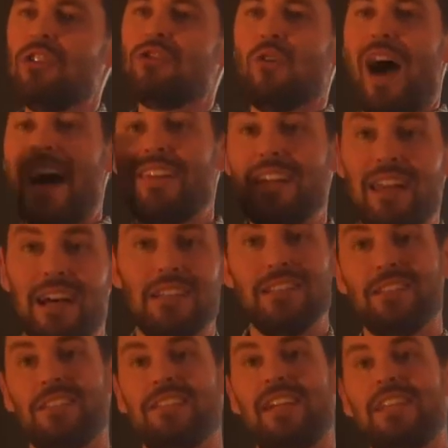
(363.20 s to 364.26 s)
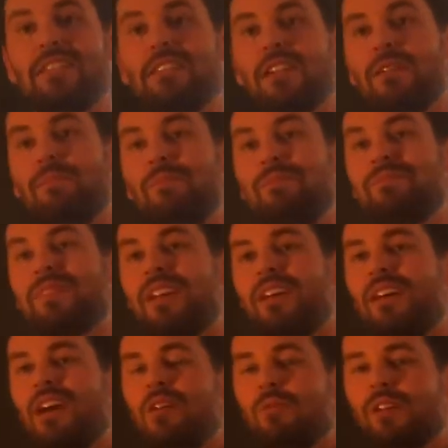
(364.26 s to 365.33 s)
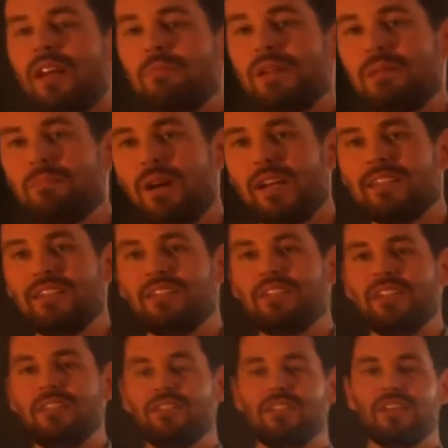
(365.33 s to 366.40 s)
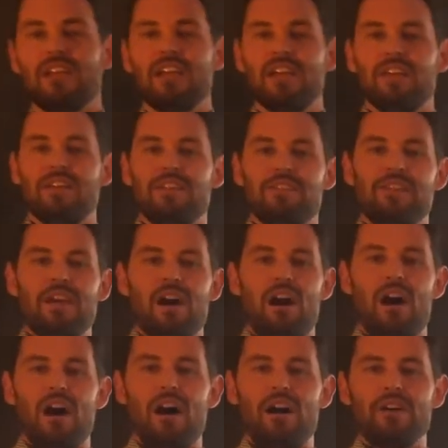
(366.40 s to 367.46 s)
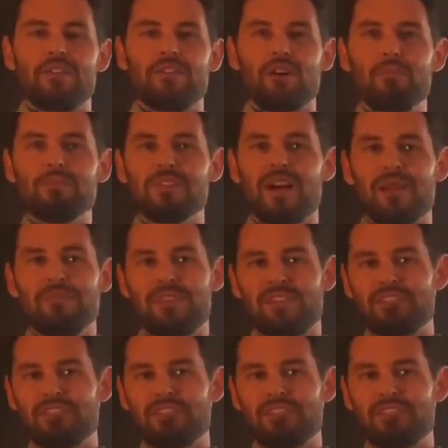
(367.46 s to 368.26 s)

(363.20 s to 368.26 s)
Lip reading: to analyze the data. What I mean by this is sometimes